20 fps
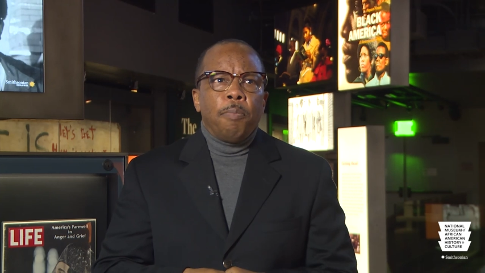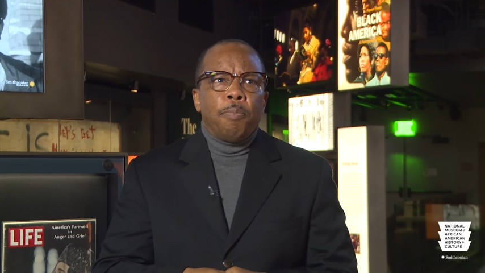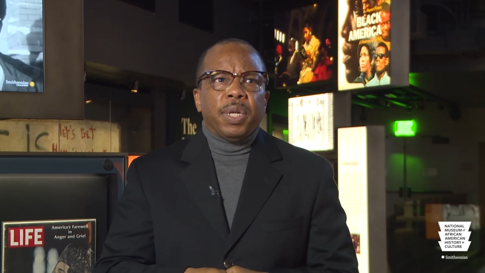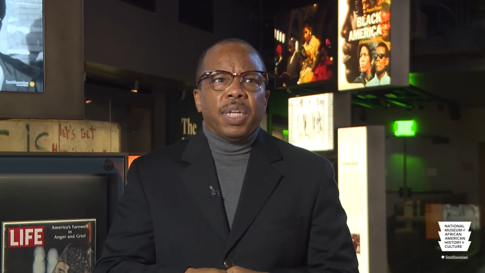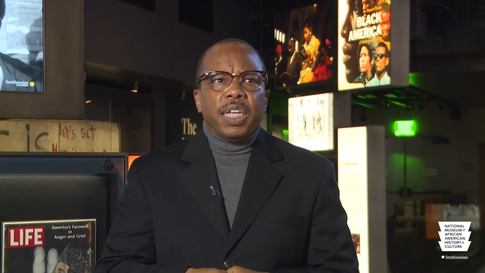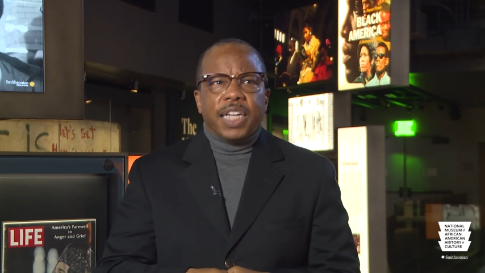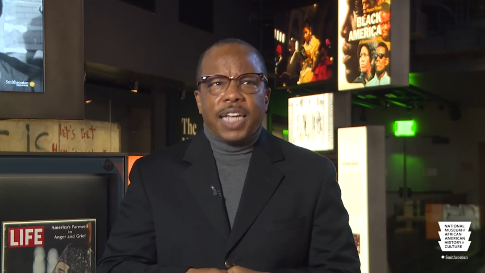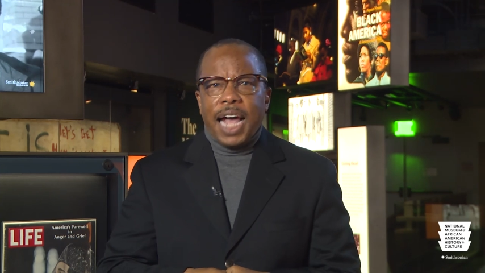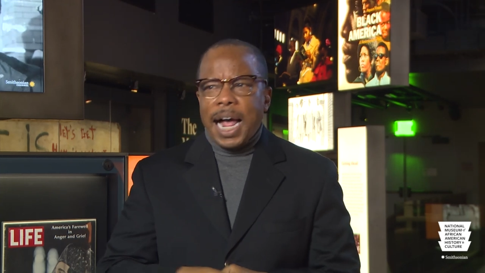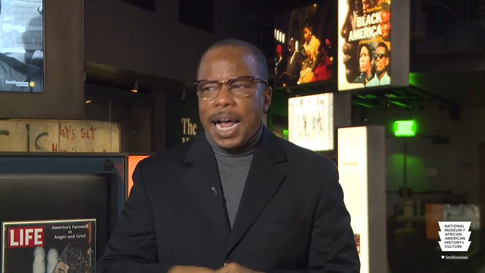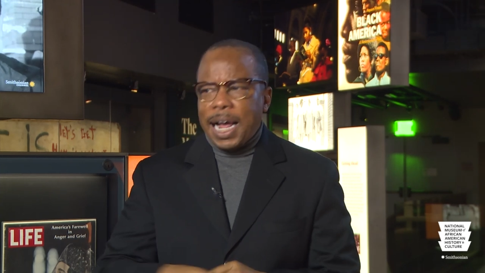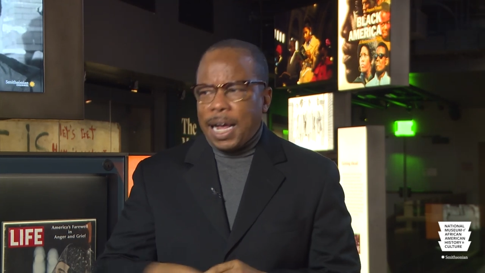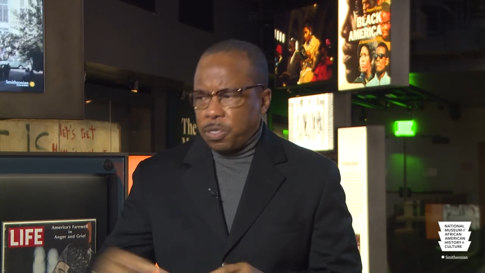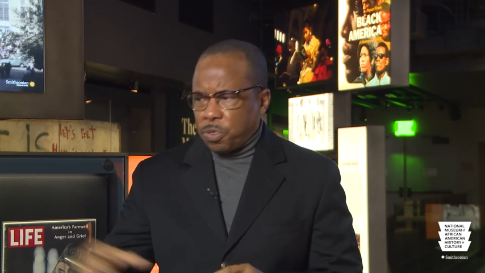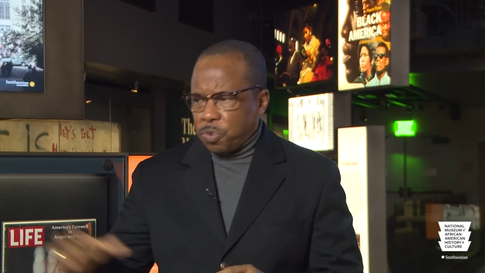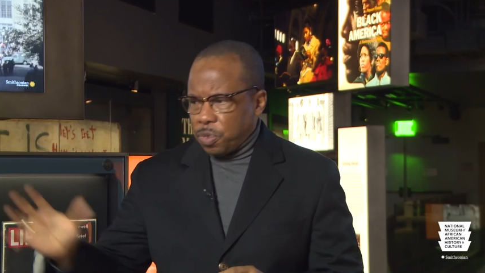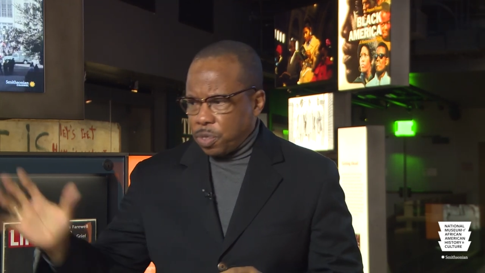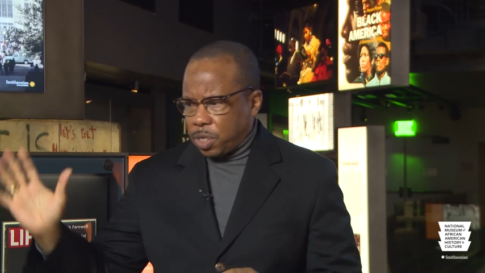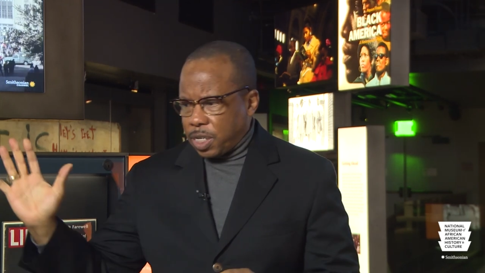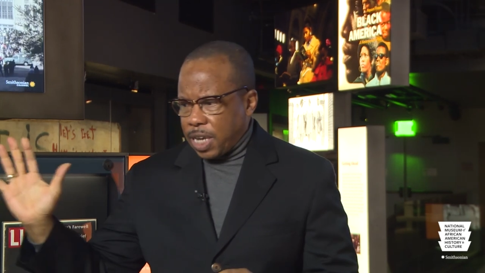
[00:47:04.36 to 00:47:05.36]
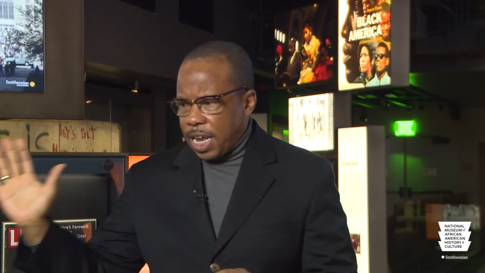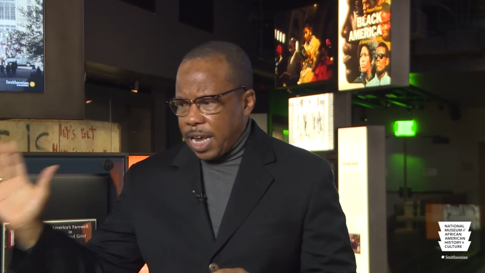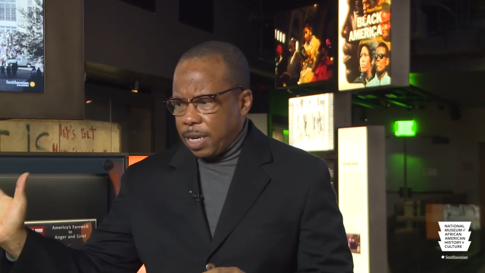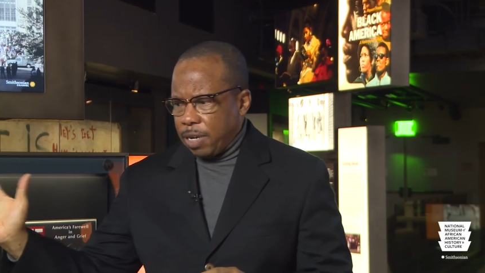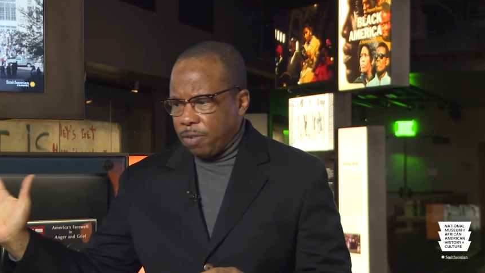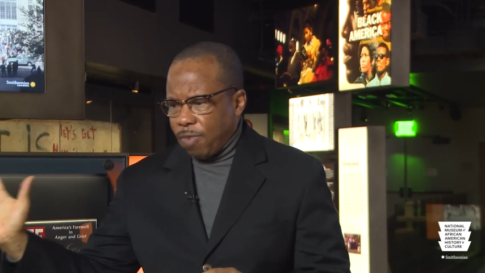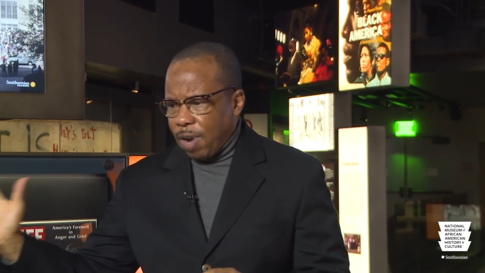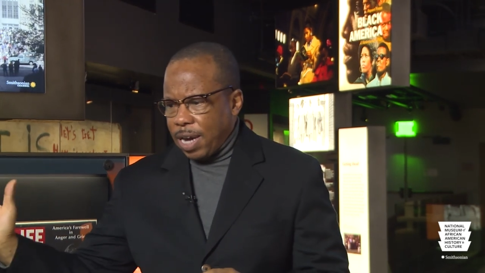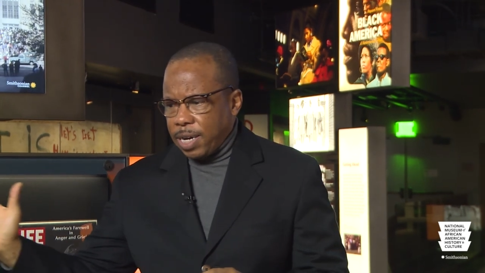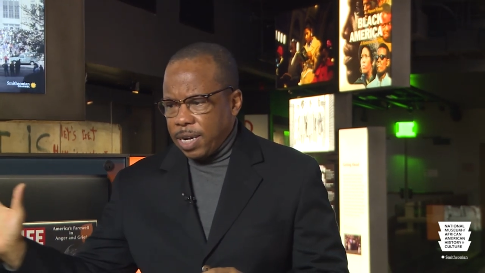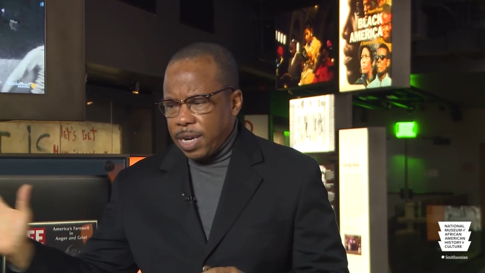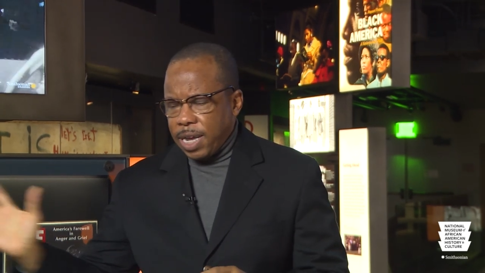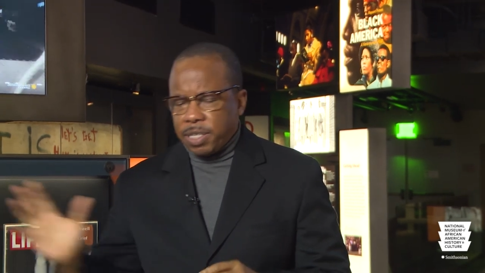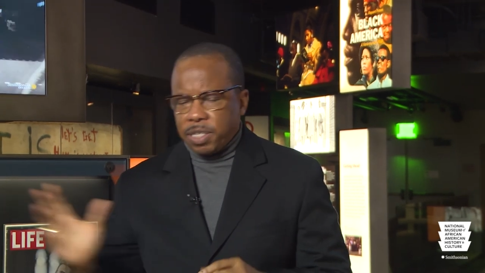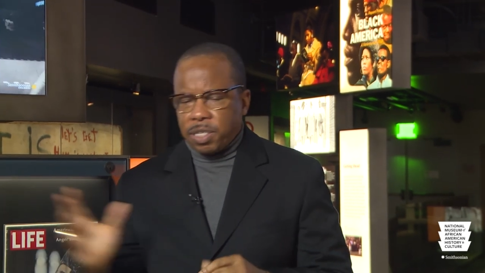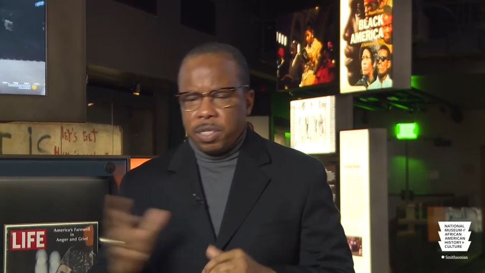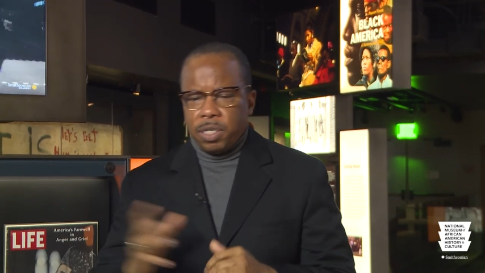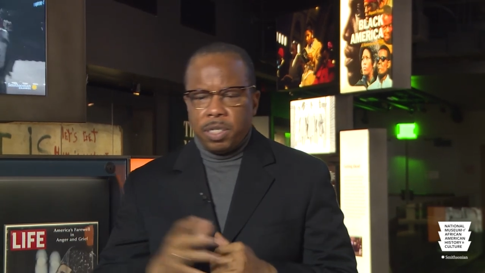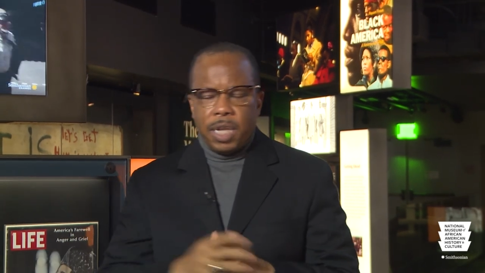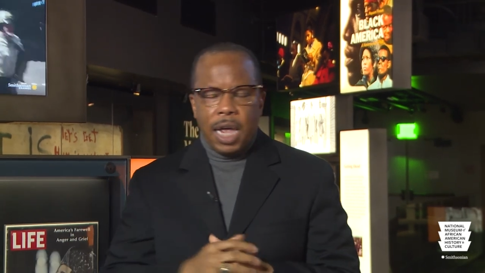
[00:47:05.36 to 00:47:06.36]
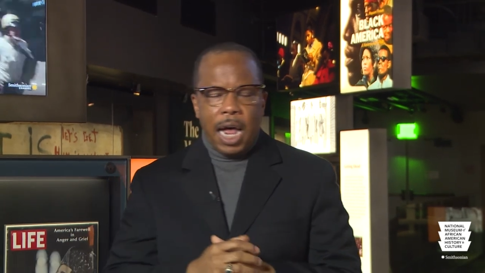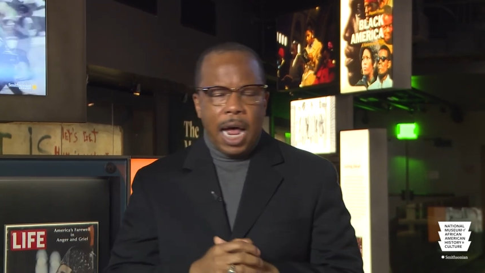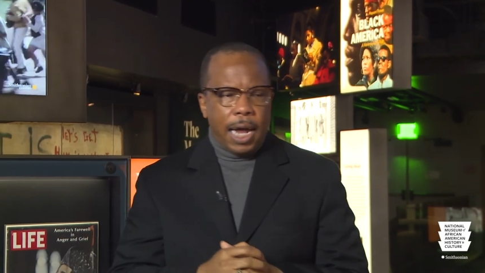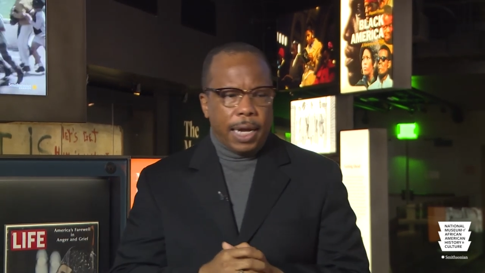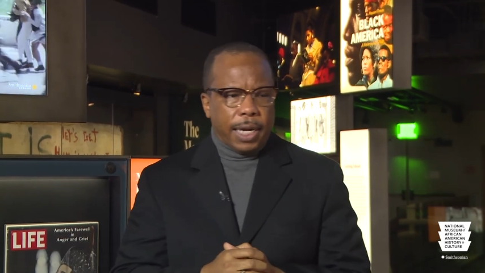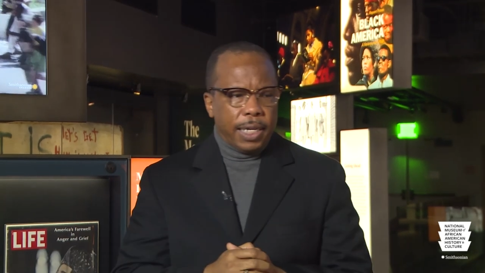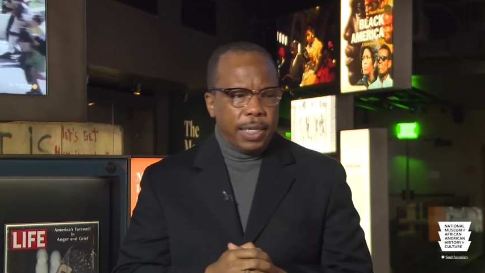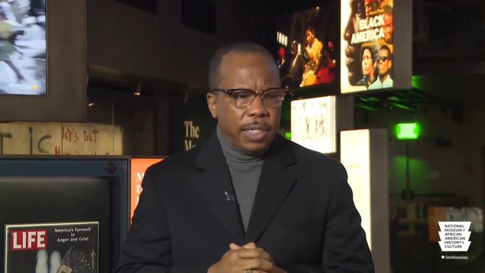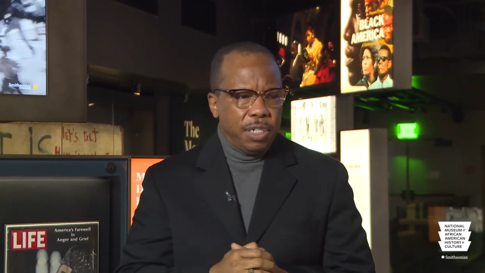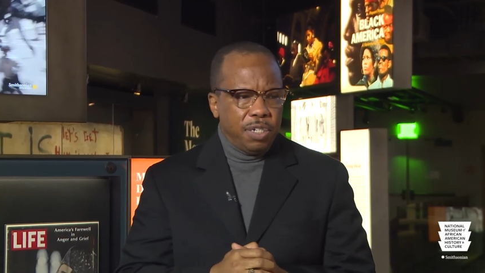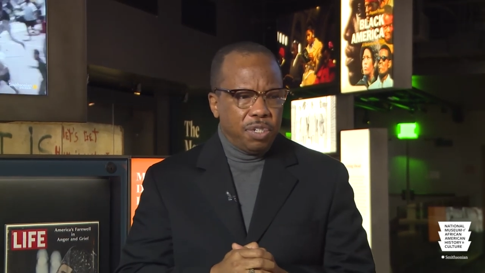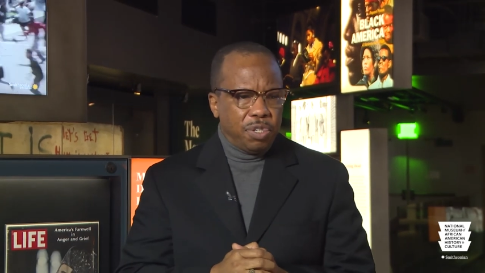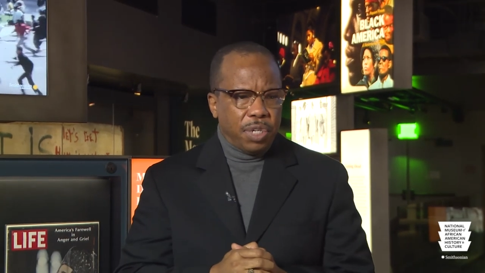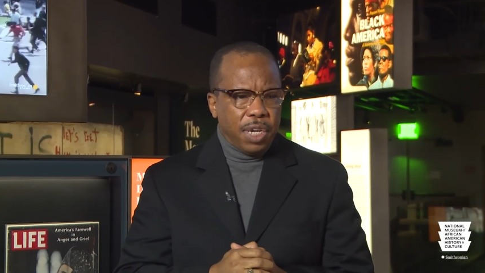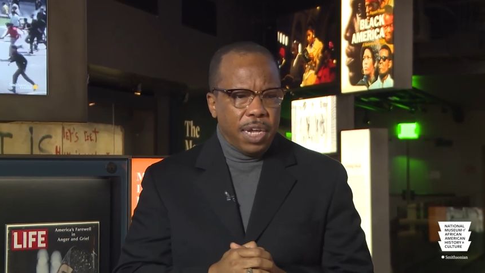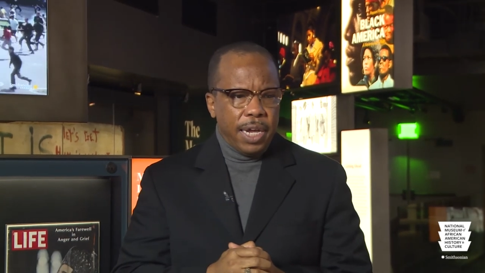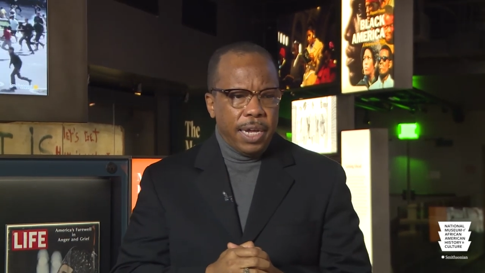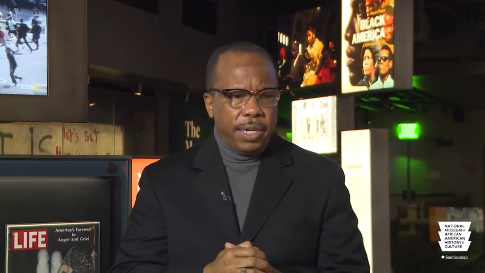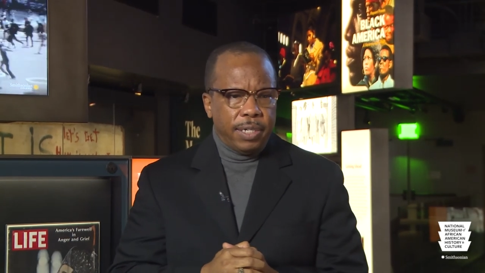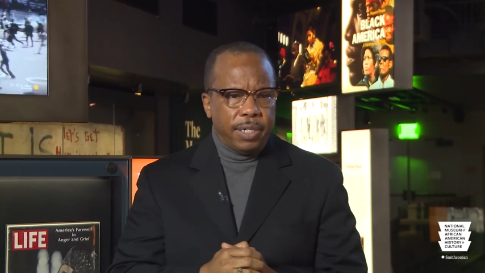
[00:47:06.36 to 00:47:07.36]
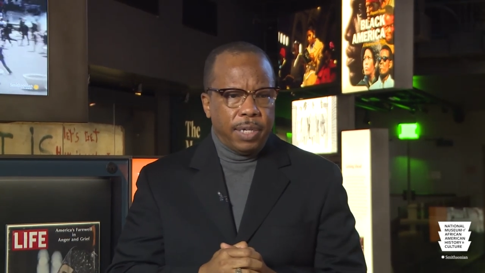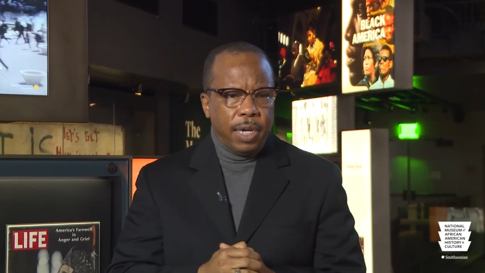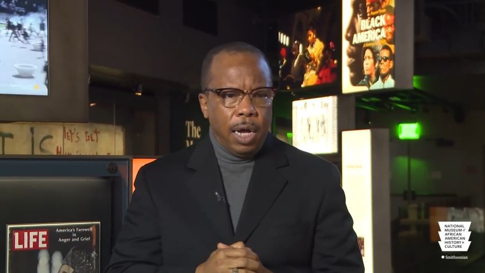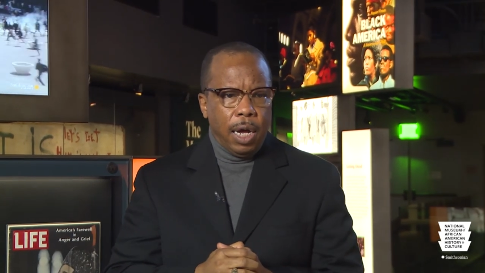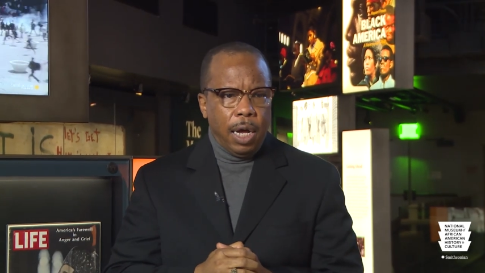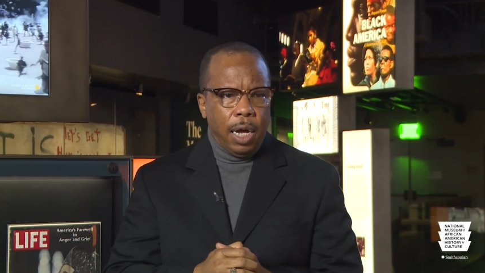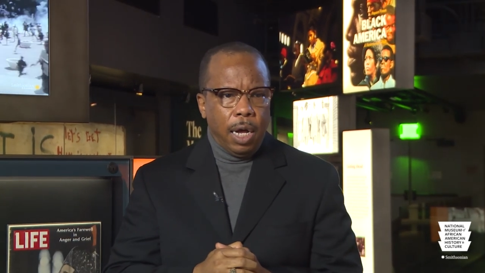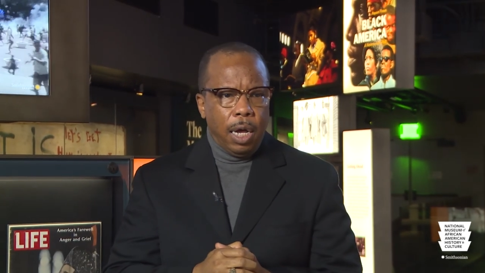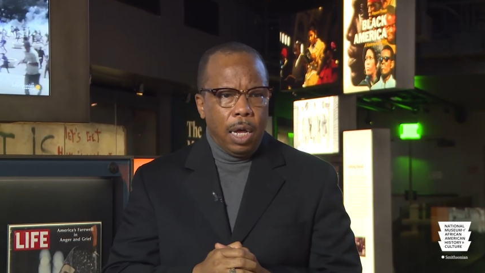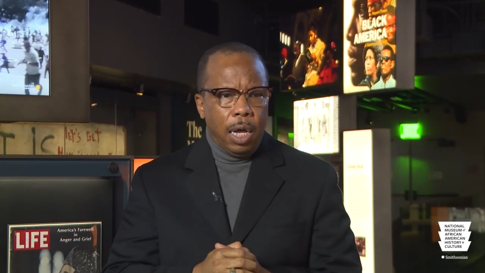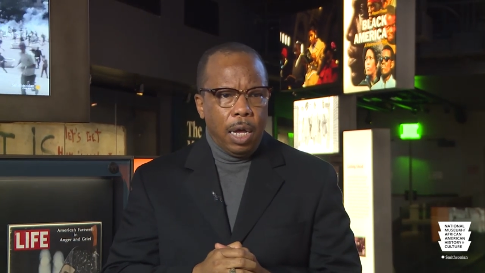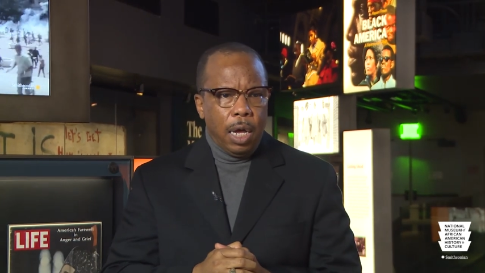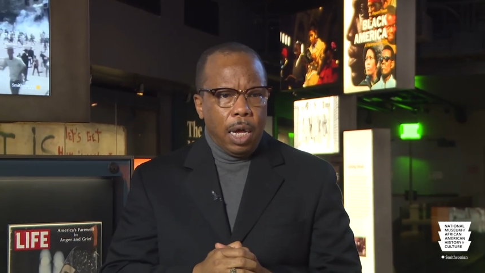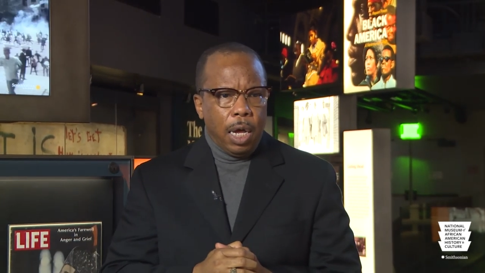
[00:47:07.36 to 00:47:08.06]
Billy Kyles was standing right next to Doc, and he said uh,